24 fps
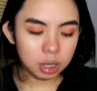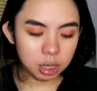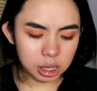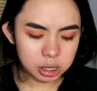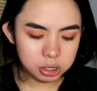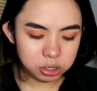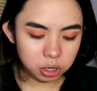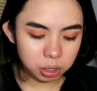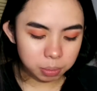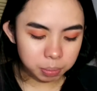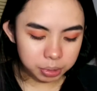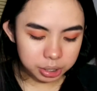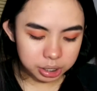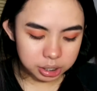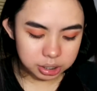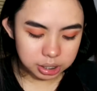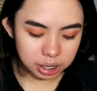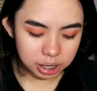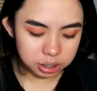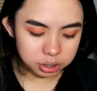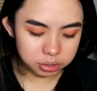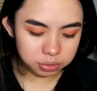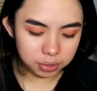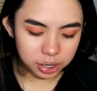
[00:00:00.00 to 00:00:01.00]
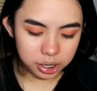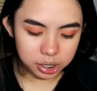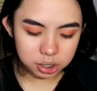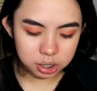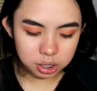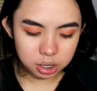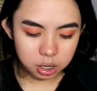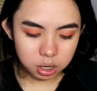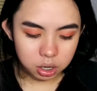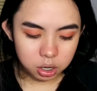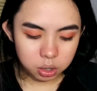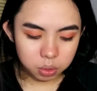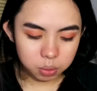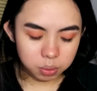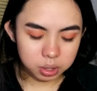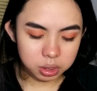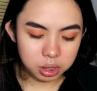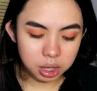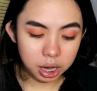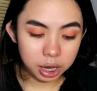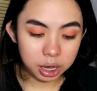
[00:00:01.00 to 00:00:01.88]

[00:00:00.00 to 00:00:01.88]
Okay, so I'm pretty satisfied with the